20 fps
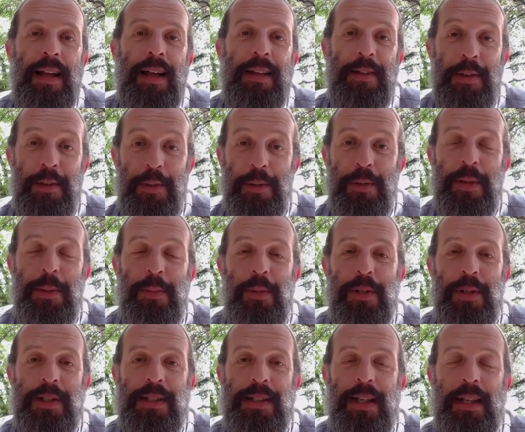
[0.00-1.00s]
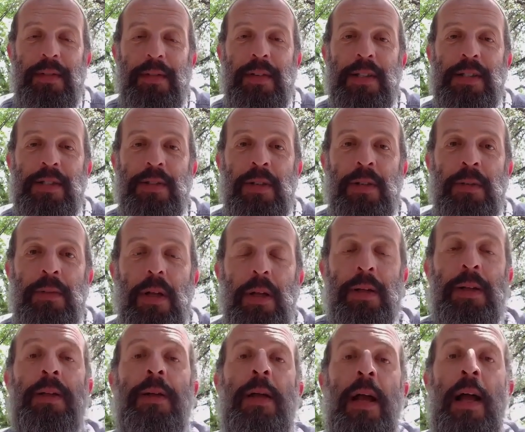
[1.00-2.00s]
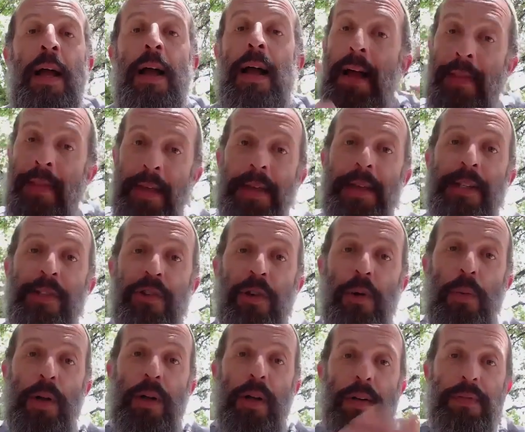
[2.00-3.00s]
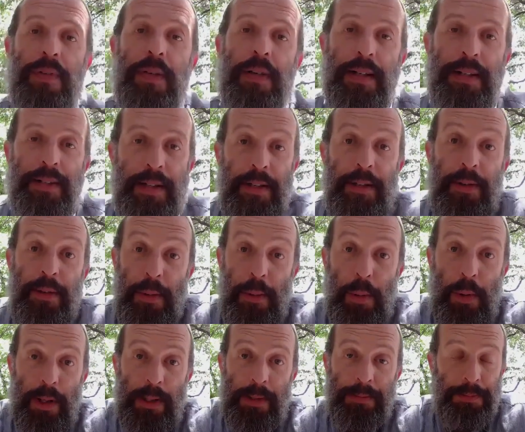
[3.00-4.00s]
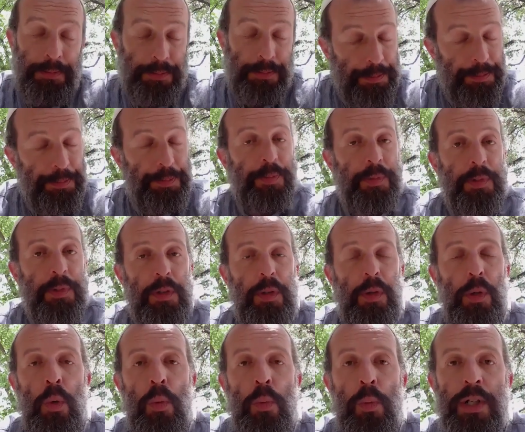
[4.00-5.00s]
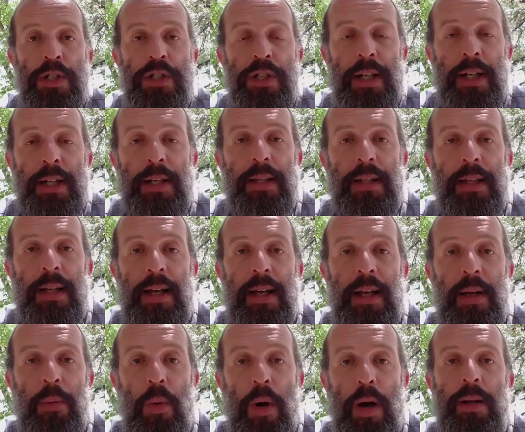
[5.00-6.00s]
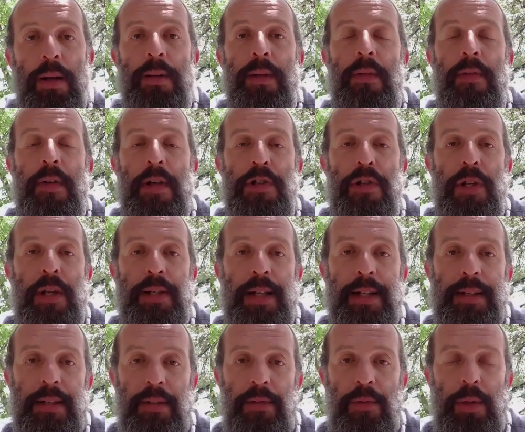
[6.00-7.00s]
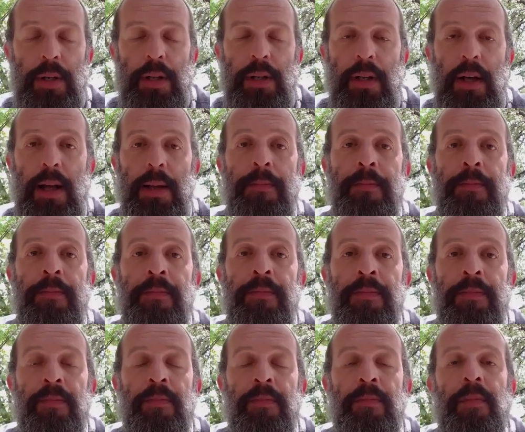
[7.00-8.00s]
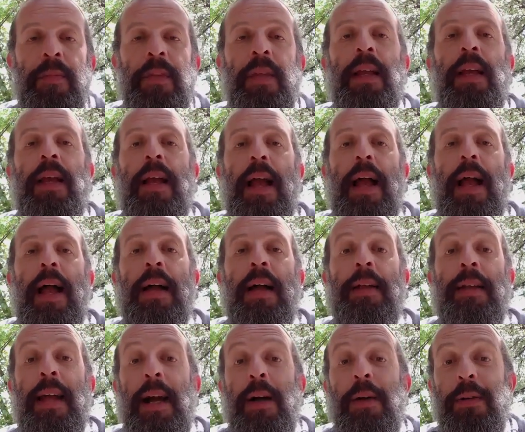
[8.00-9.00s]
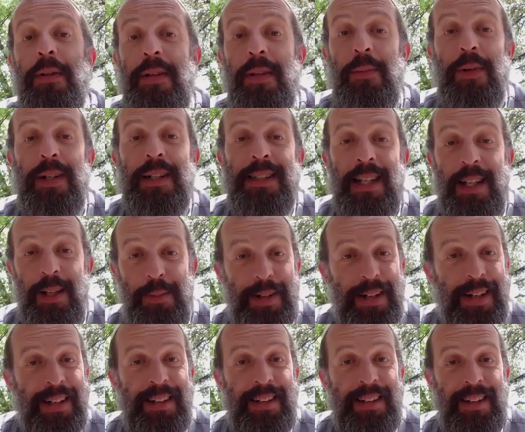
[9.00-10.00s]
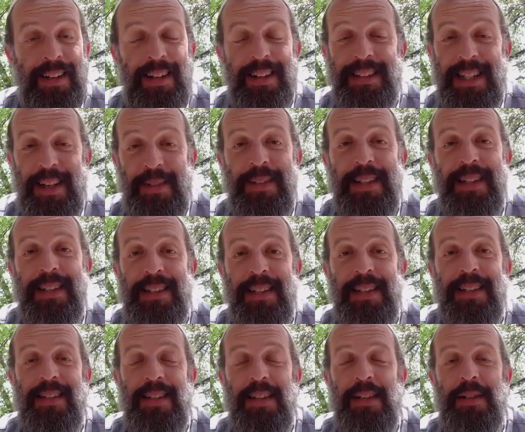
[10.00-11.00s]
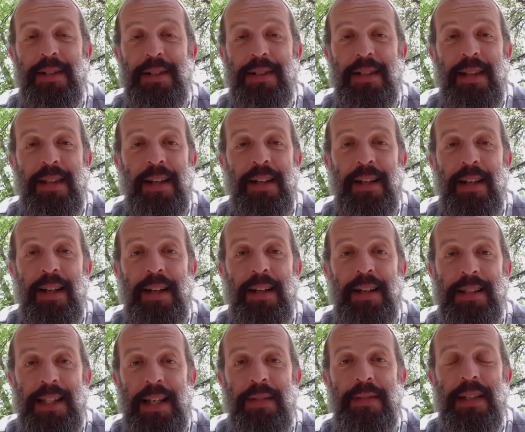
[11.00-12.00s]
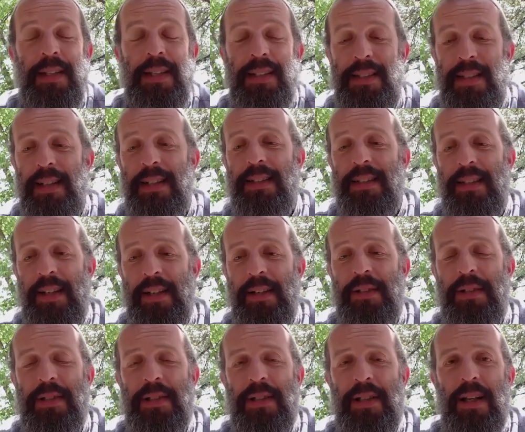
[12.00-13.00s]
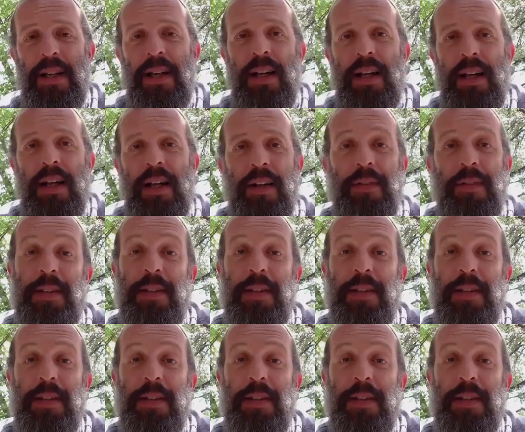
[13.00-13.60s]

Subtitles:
in the newly born state of Israel. And then Israel went off to continue the war, which it won eventually in 1949. And now we're celebrating 76 years. Thank God, 76 years of